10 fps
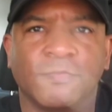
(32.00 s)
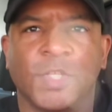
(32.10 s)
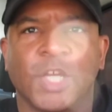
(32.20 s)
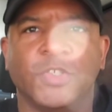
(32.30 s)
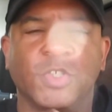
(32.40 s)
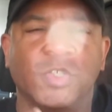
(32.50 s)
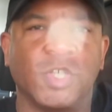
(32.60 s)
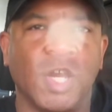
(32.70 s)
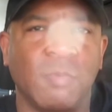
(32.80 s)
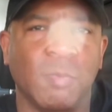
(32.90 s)
As you can
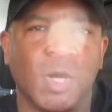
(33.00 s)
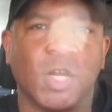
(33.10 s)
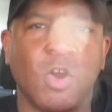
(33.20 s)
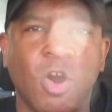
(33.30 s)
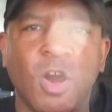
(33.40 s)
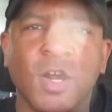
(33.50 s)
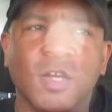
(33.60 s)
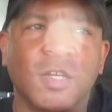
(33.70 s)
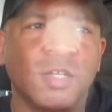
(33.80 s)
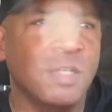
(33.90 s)
see, I'm in my car.
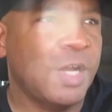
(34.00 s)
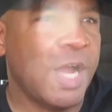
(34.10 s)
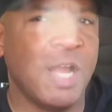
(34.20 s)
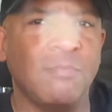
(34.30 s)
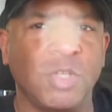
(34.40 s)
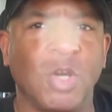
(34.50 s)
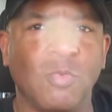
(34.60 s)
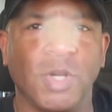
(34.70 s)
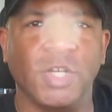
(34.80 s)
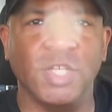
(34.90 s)
I haven't done
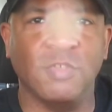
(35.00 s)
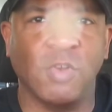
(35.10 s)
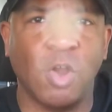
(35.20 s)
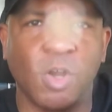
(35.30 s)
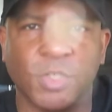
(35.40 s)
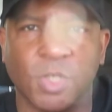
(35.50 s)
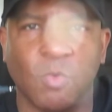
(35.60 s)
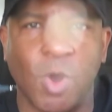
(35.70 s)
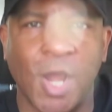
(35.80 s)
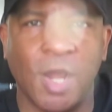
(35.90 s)
one of these vlogs in a
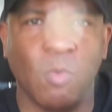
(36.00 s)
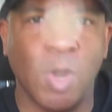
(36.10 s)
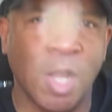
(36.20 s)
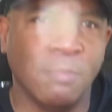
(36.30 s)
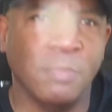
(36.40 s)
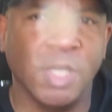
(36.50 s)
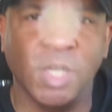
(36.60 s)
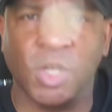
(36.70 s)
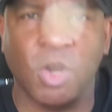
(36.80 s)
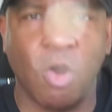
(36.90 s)
while where I'm in
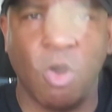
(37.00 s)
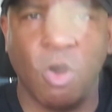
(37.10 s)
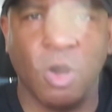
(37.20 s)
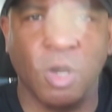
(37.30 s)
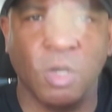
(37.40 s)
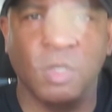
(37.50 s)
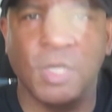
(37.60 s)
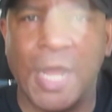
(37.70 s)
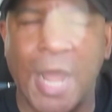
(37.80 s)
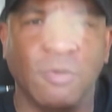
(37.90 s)
the car or
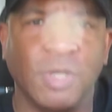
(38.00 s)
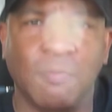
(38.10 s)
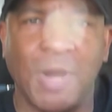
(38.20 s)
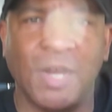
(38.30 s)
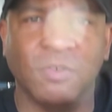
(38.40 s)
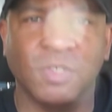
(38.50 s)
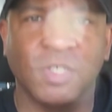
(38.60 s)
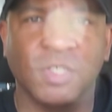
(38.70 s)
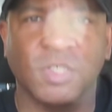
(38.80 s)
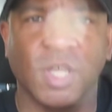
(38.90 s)
out and about
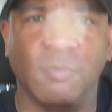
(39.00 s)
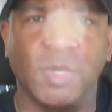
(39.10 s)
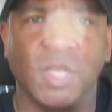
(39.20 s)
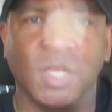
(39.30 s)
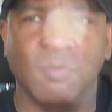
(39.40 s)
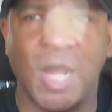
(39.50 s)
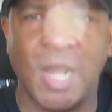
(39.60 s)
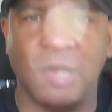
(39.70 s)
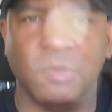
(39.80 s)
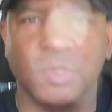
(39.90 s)
instead of being in my
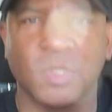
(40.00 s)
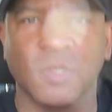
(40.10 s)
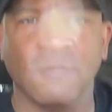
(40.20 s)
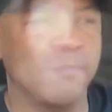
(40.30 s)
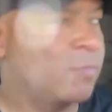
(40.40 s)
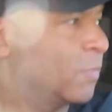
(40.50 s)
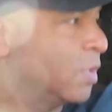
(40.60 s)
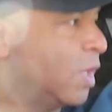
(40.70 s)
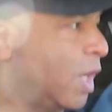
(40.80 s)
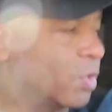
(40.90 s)
house.
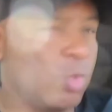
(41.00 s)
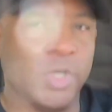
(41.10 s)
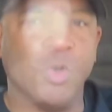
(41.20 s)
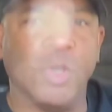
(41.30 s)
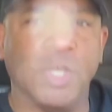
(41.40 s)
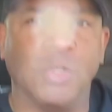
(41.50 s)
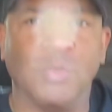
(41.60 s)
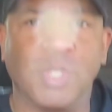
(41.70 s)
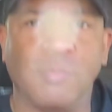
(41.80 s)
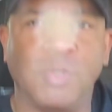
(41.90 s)
I just want to go ahead and do
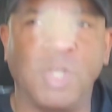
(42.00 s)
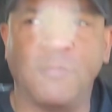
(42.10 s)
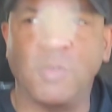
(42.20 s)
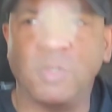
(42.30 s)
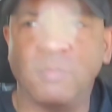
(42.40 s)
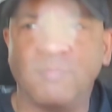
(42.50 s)
something different.